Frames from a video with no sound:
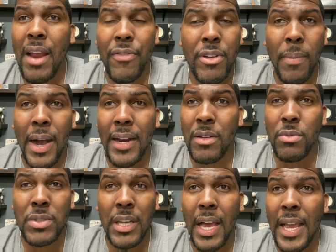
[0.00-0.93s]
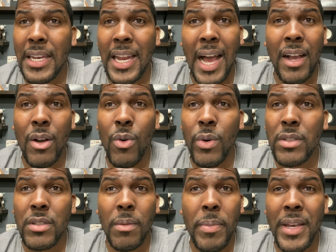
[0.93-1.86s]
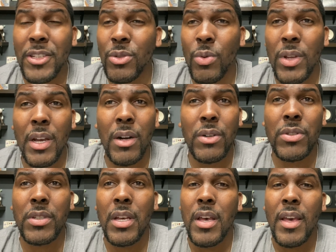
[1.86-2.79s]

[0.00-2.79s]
everybody was, like, not going to big studios